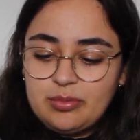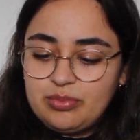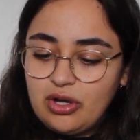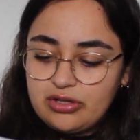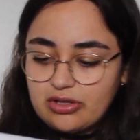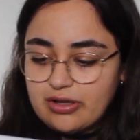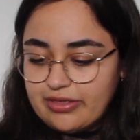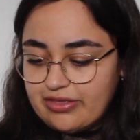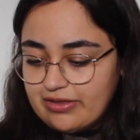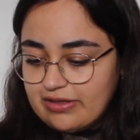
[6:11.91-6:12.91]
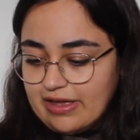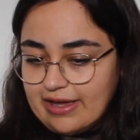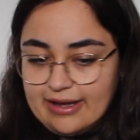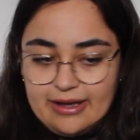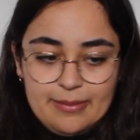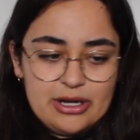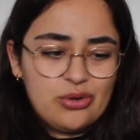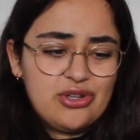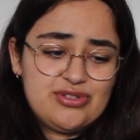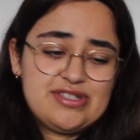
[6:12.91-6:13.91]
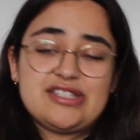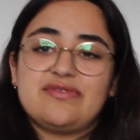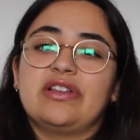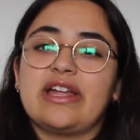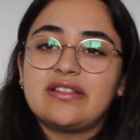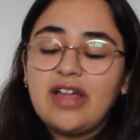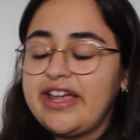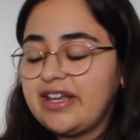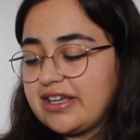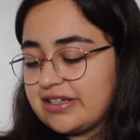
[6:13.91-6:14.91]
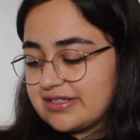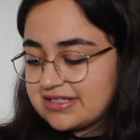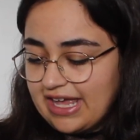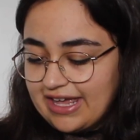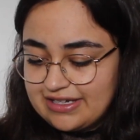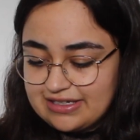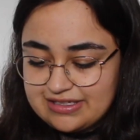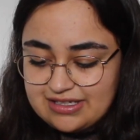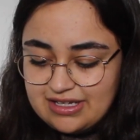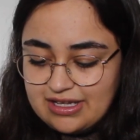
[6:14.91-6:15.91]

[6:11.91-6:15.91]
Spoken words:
broadcloth, and I'll use this for like linings and